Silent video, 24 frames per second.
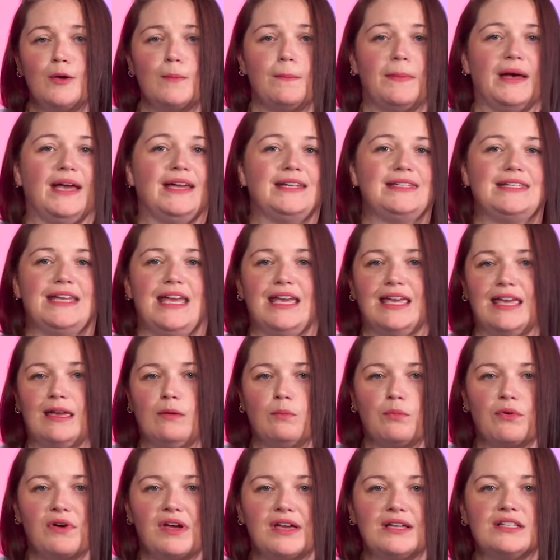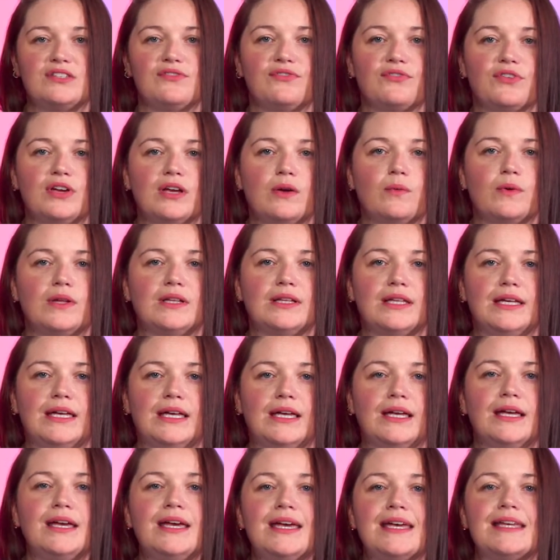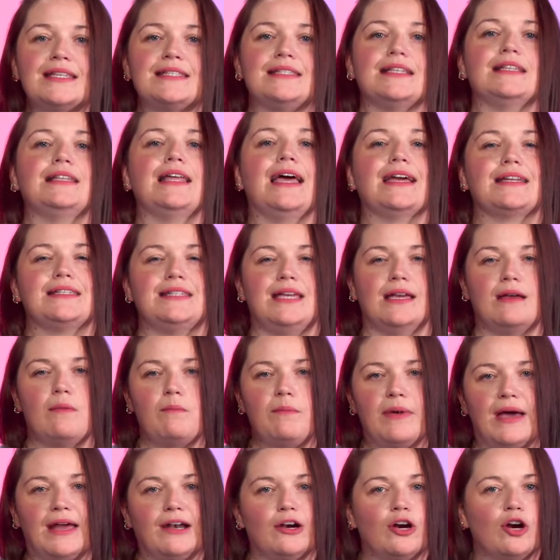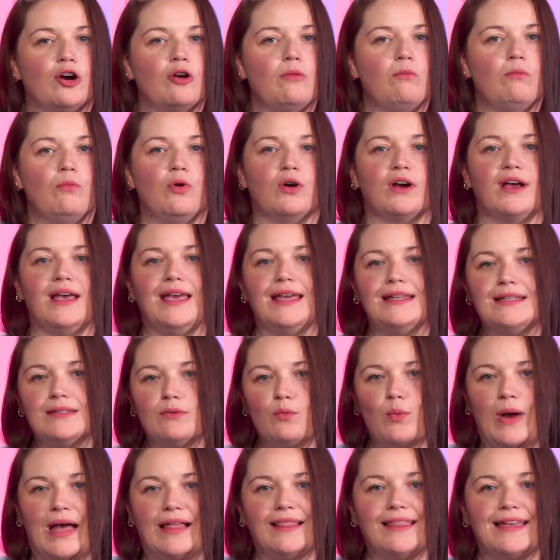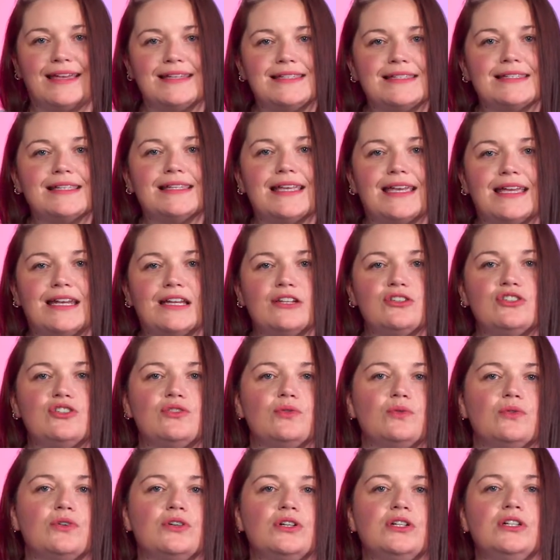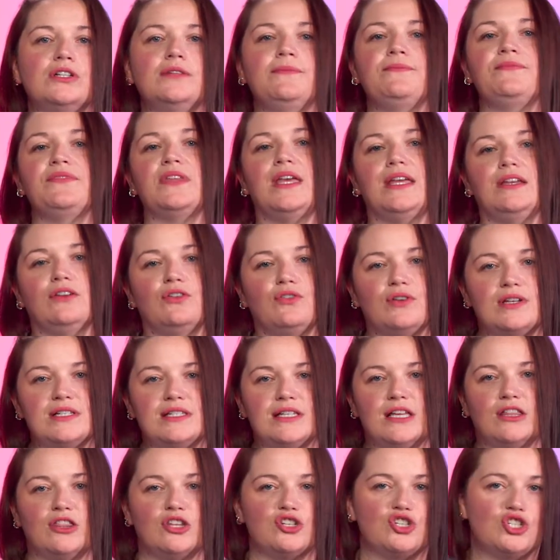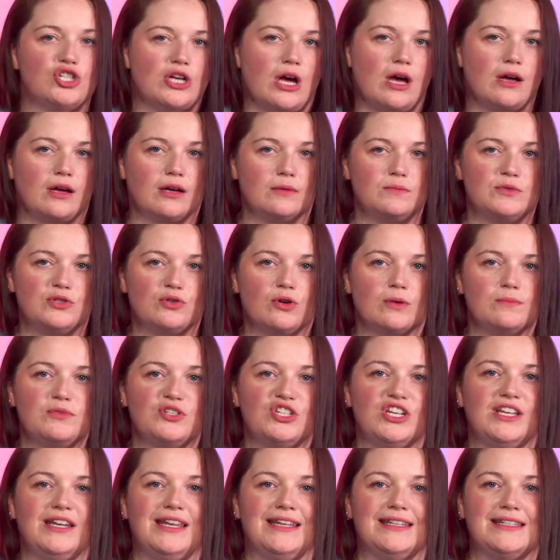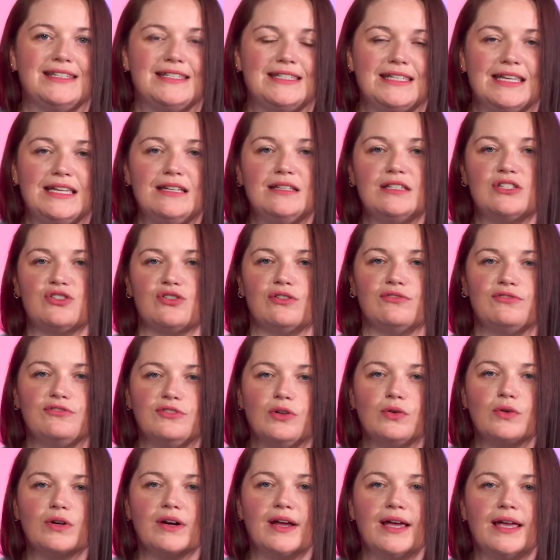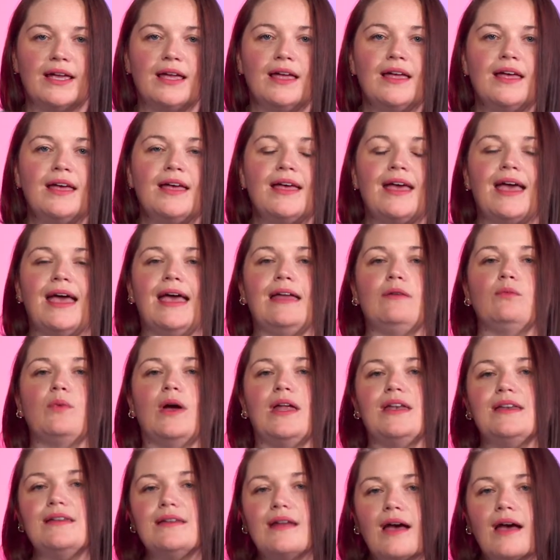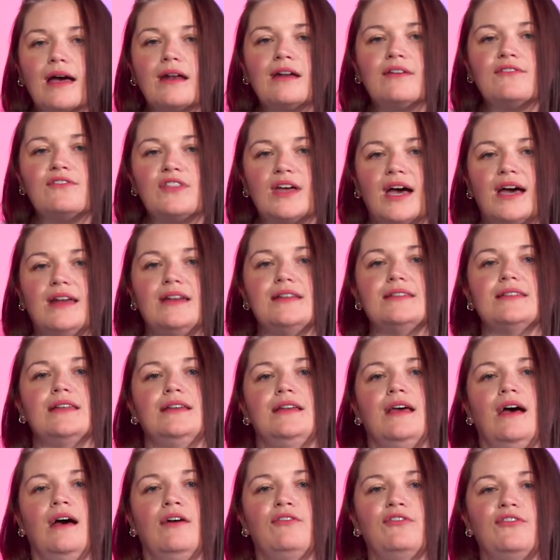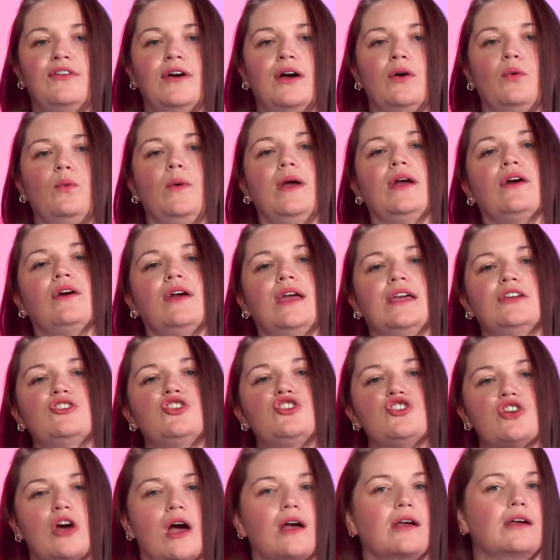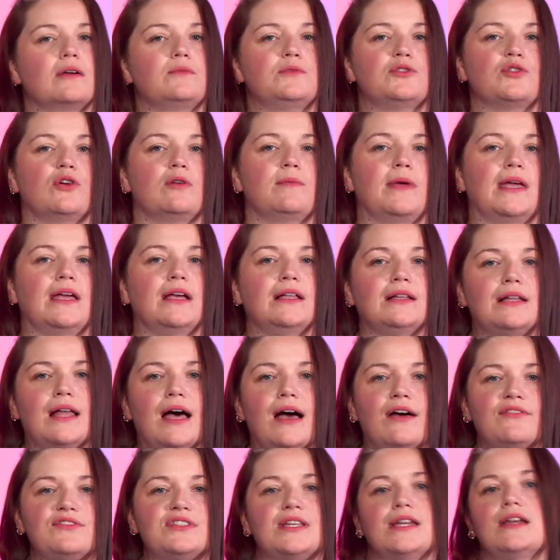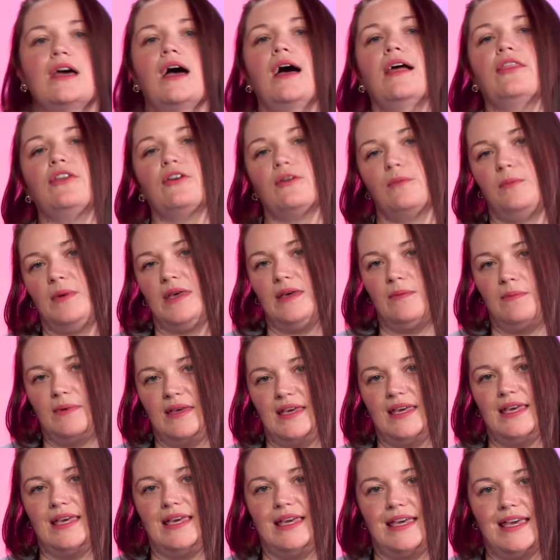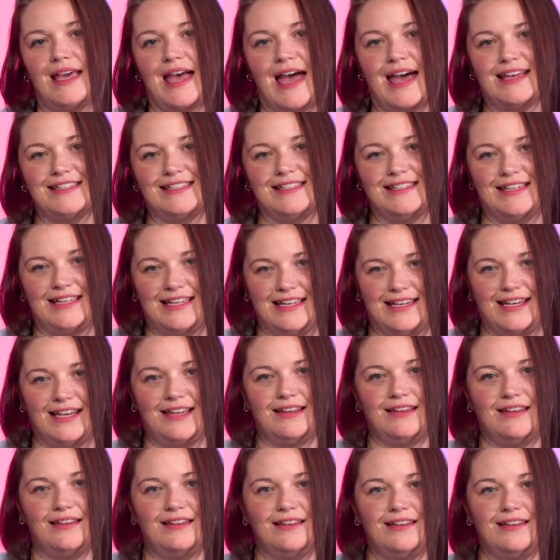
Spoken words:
by taking breaks frequently, selecting a better, more well-insulated tool, increasing the shock absorption in seats or flooring, and when none of that is enough, wearing shock-absorbing gloves and other PPE as needed.